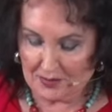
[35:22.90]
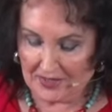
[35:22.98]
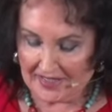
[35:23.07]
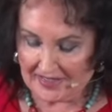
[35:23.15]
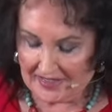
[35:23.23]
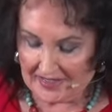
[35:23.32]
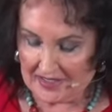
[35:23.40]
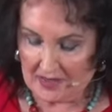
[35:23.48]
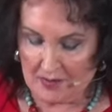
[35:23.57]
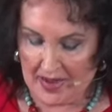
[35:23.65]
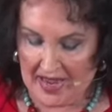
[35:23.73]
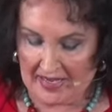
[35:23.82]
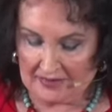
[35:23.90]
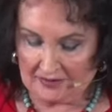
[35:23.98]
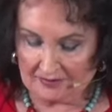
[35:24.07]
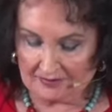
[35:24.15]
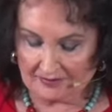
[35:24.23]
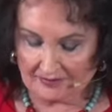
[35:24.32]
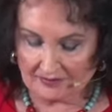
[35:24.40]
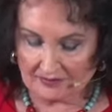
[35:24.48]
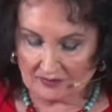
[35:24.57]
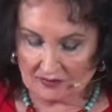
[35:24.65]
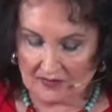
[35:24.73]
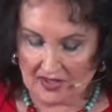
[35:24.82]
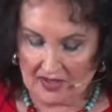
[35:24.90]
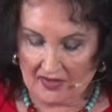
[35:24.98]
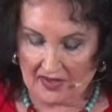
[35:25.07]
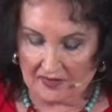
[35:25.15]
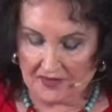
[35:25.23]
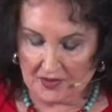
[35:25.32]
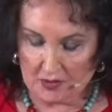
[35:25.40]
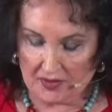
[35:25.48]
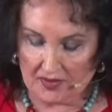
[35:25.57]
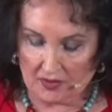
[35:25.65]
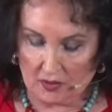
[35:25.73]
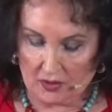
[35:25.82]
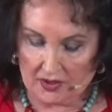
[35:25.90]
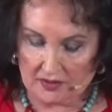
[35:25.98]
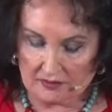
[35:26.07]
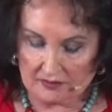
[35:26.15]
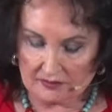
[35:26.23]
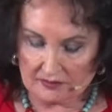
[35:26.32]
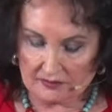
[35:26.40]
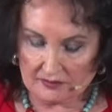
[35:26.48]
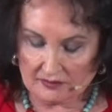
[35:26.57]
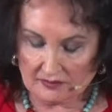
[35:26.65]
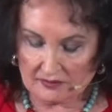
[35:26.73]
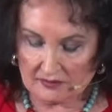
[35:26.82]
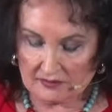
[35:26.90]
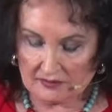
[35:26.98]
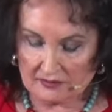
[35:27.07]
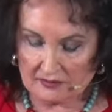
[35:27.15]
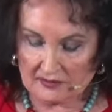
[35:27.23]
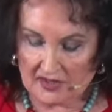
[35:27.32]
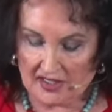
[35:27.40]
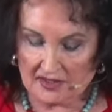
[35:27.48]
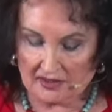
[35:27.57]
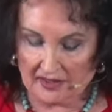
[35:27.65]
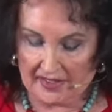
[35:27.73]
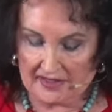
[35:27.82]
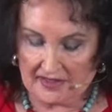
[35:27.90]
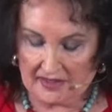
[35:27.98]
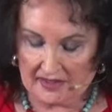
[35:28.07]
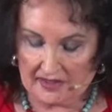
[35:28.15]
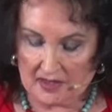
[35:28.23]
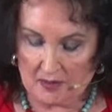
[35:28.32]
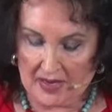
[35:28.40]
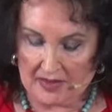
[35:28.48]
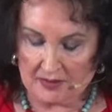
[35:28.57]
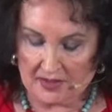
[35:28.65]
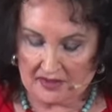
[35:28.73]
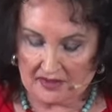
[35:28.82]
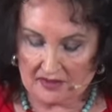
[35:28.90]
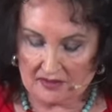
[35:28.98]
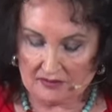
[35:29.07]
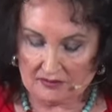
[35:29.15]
Blessed is the man that feareth the Lord and delights in his commandments.